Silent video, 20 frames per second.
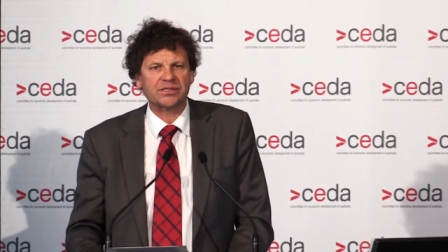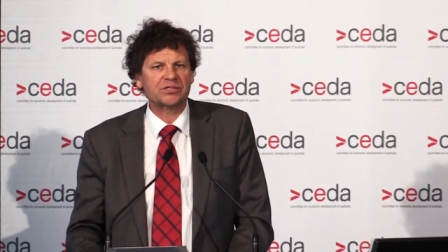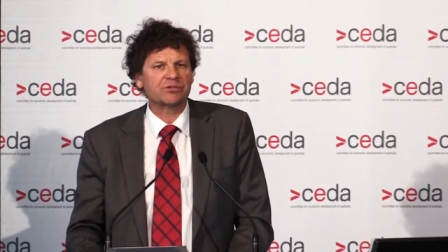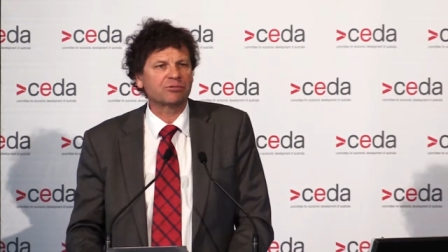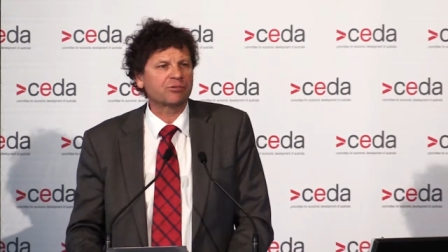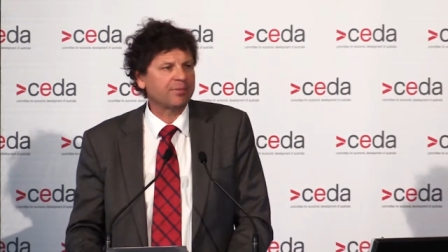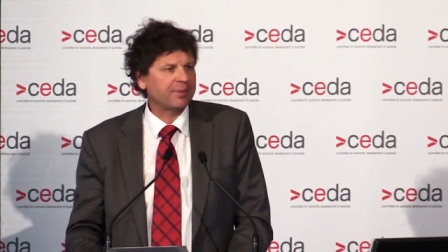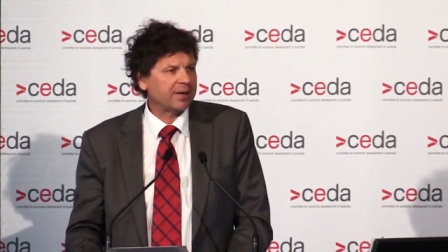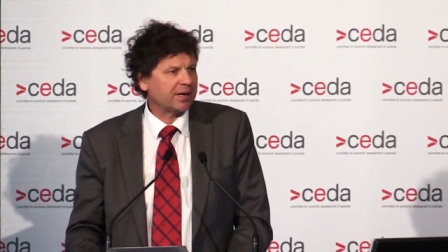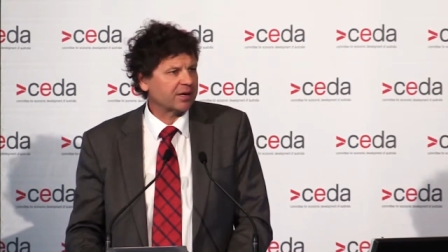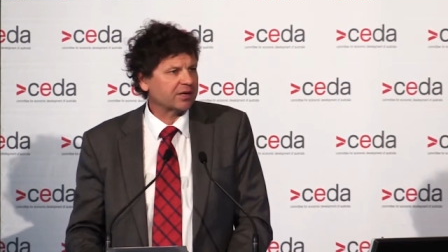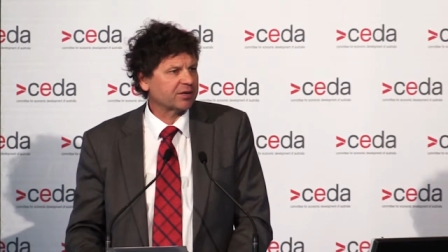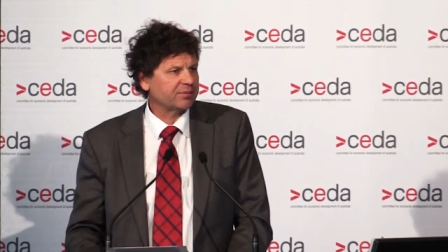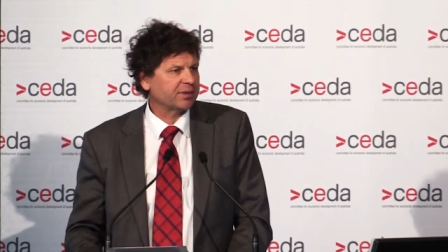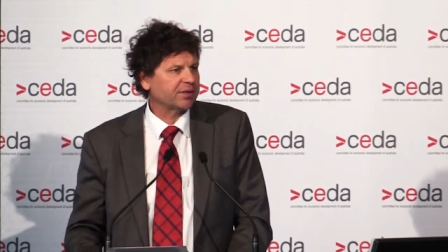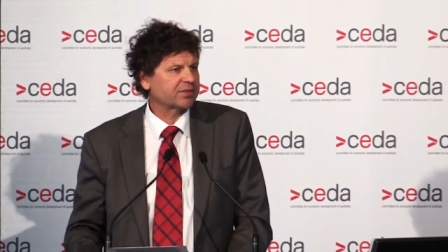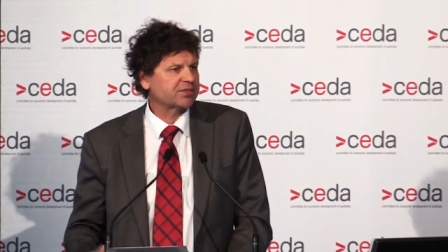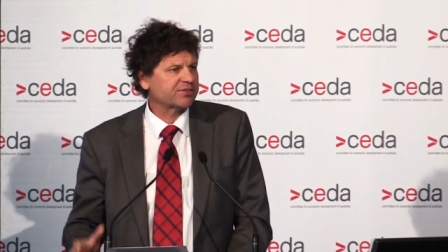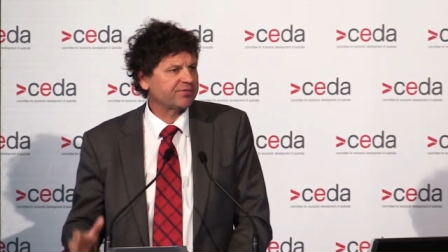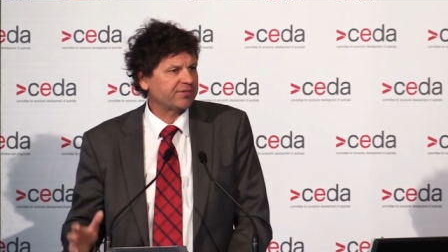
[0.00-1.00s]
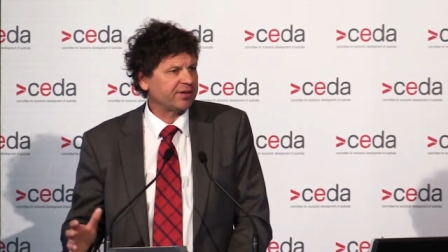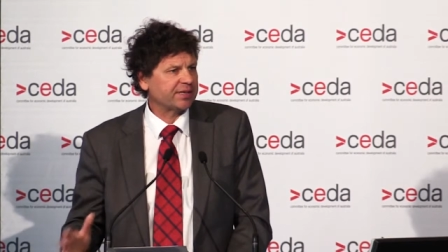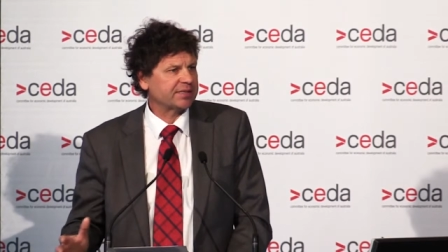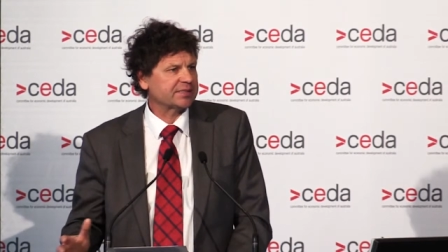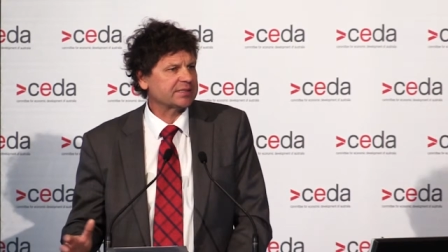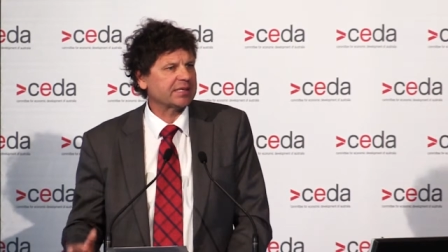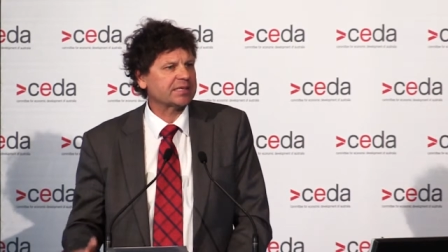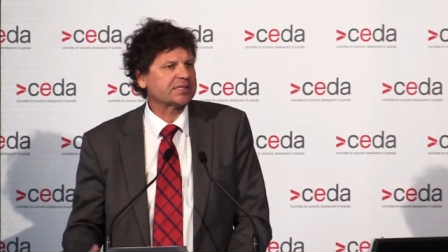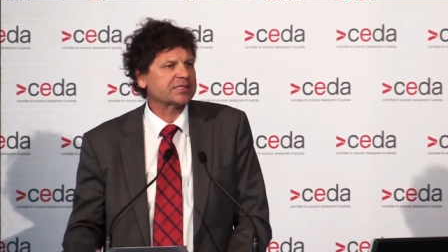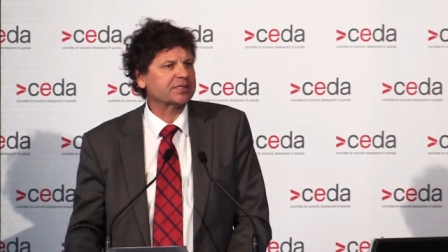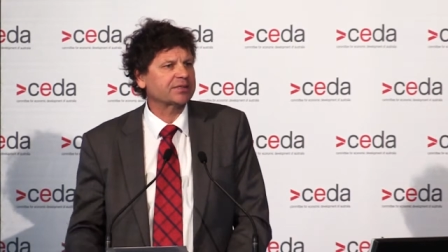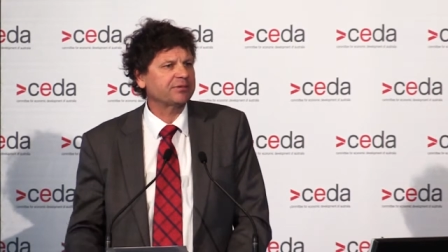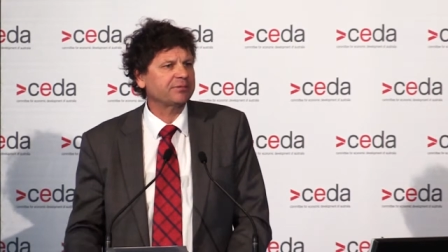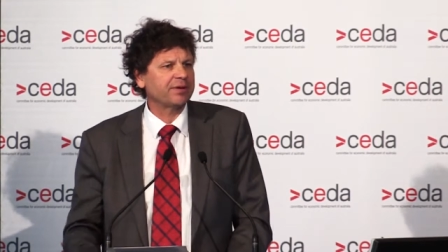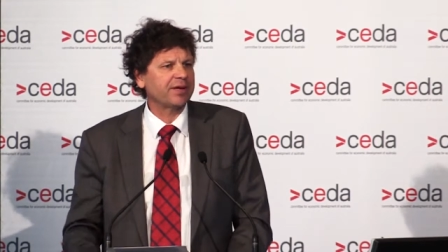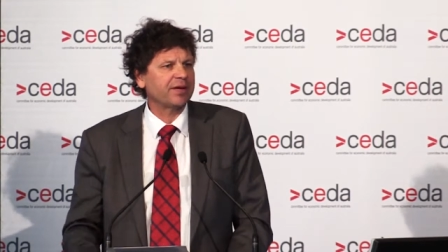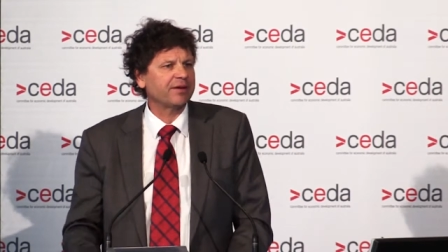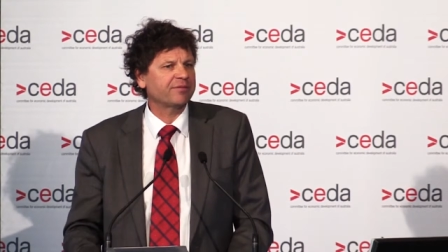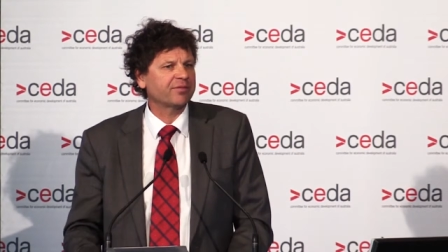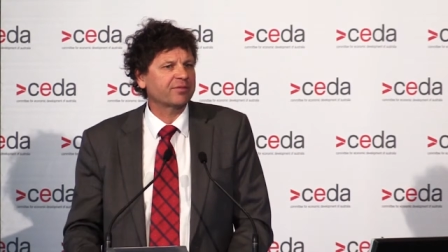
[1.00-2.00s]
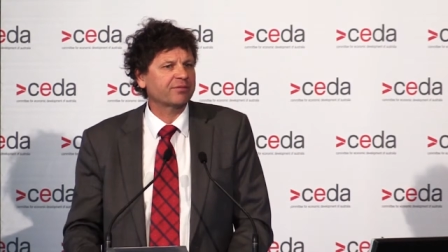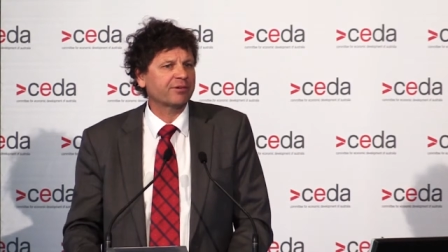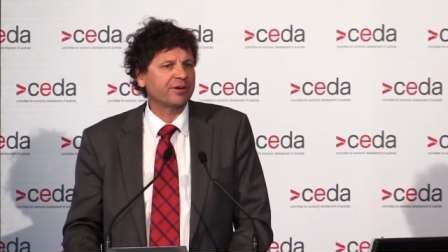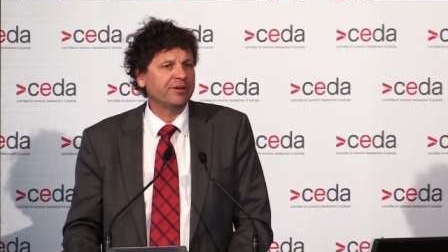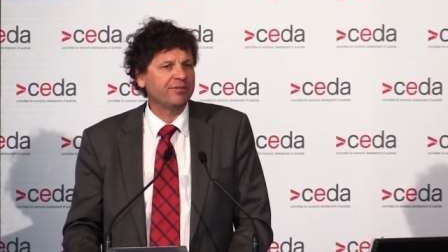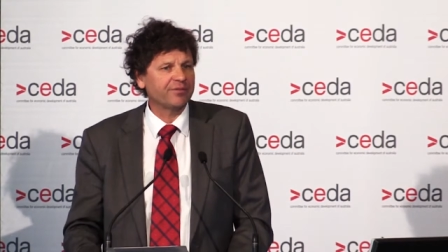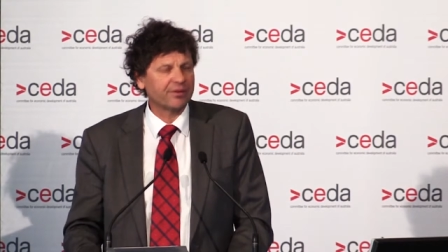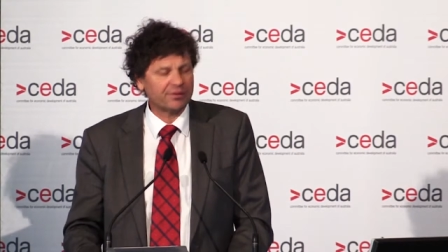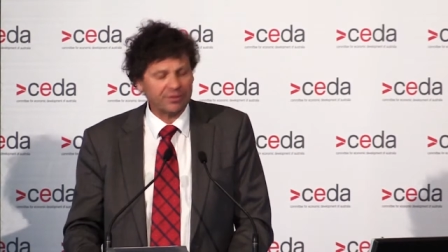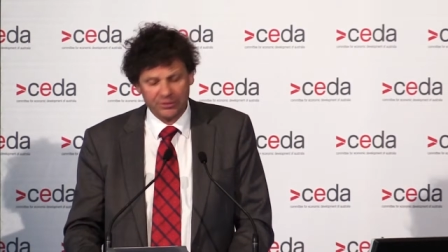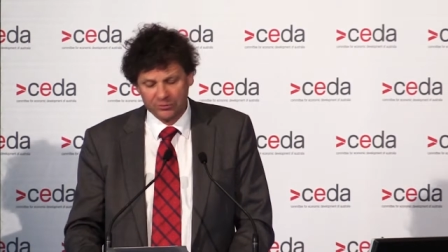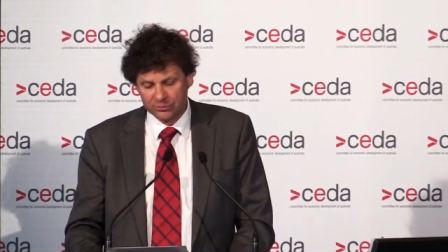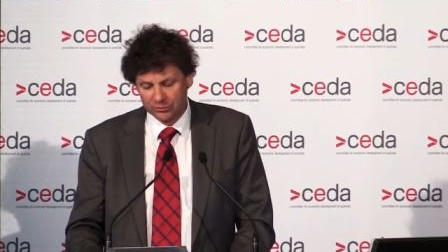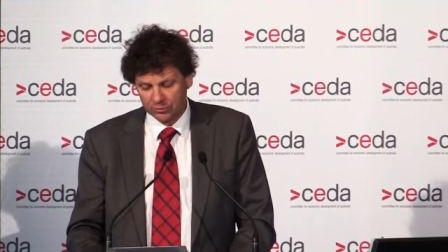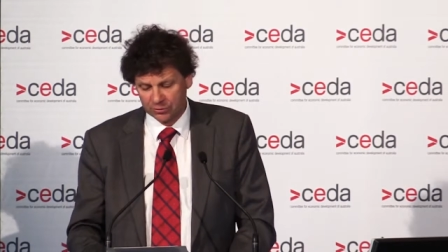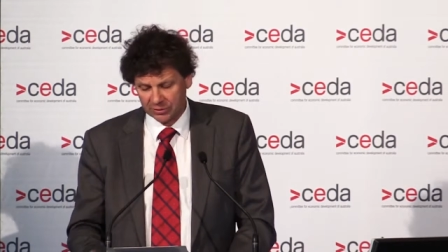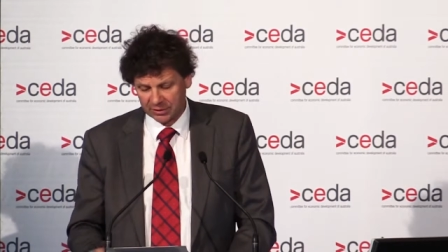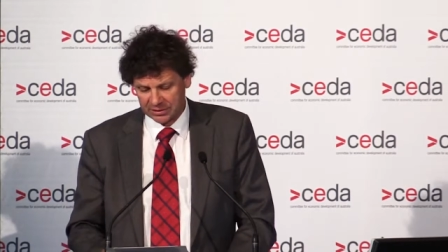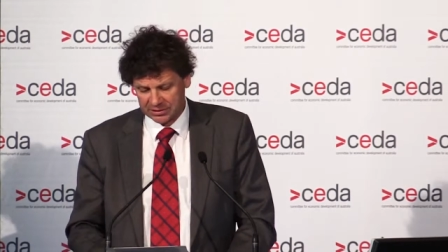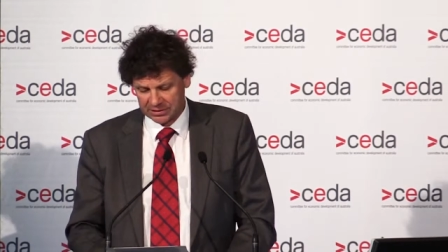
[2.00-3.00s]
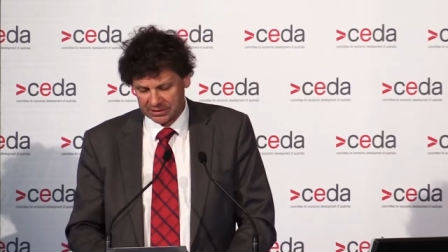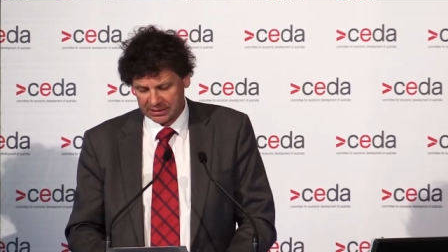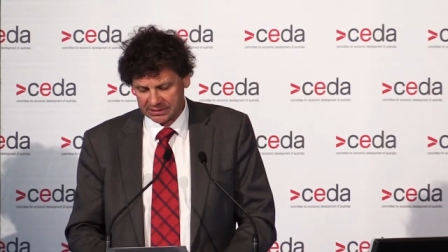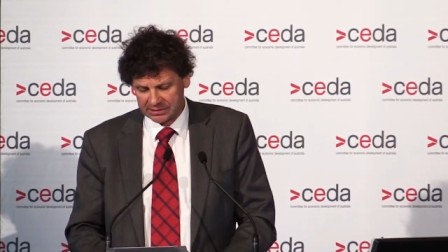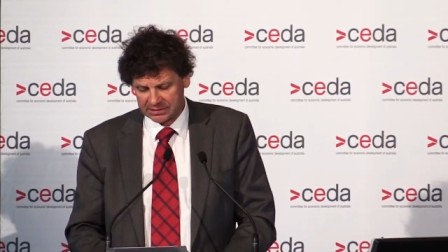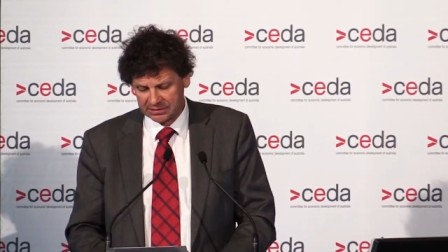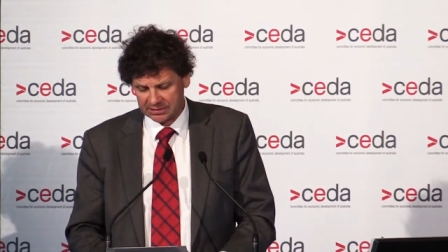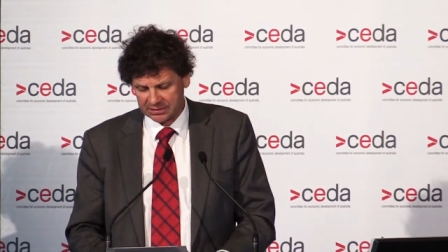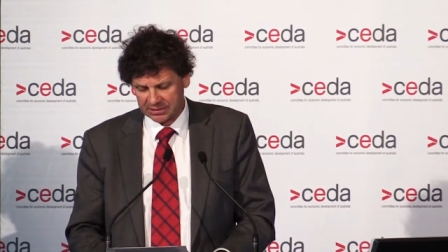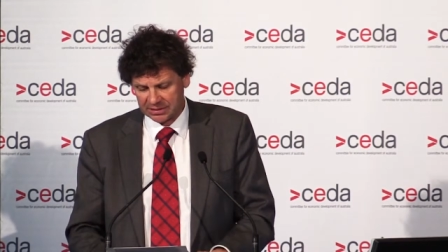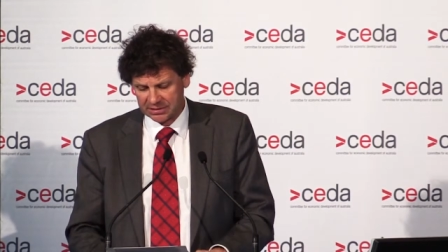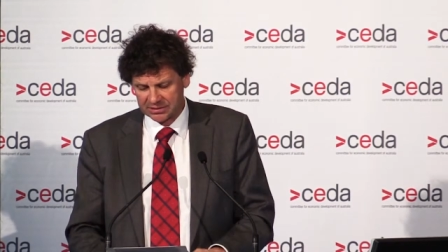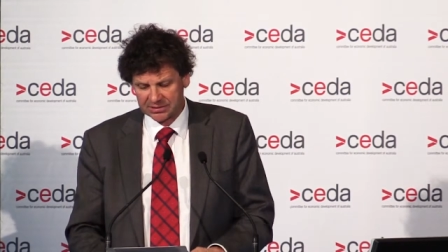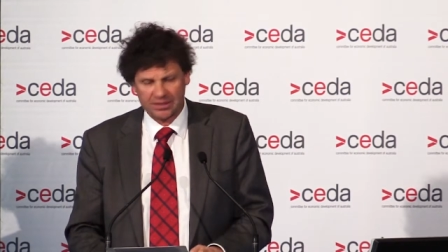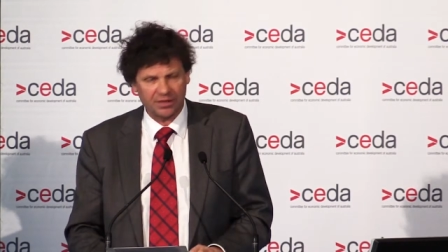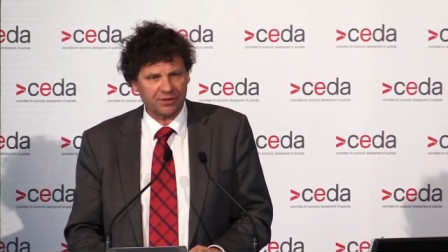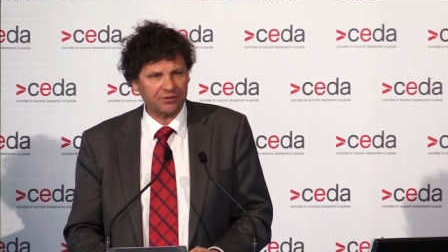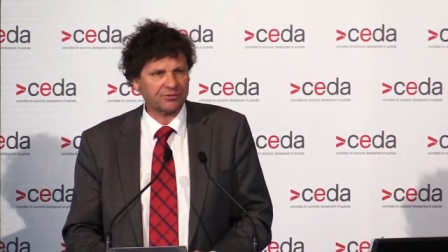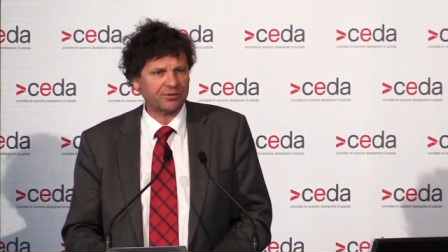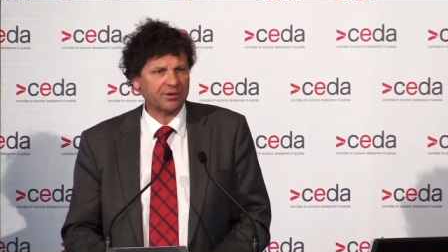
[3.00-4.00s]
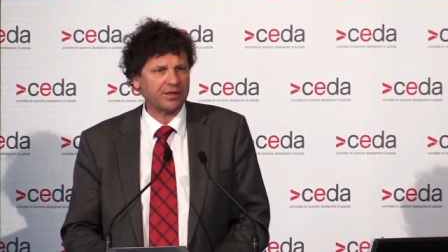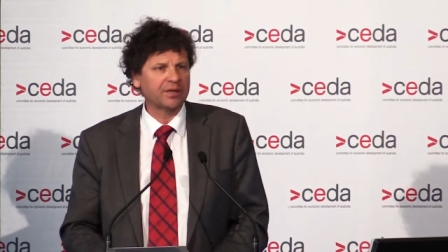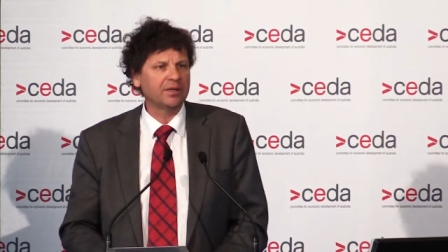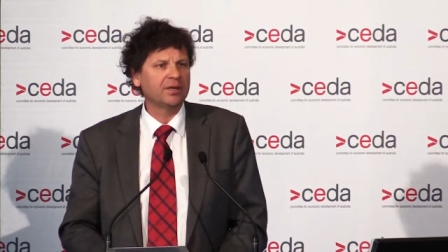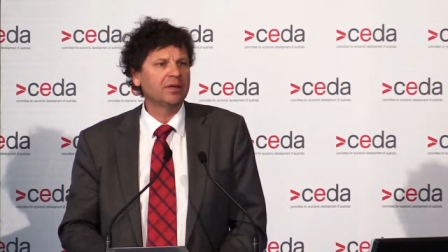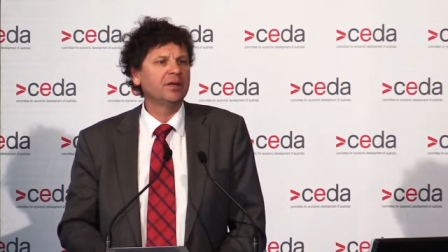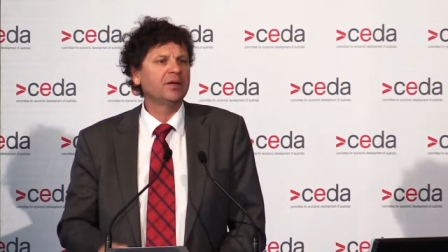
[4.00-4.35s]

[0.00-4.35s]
It's remarkable, it's fantastic. We have three very good organisations in this country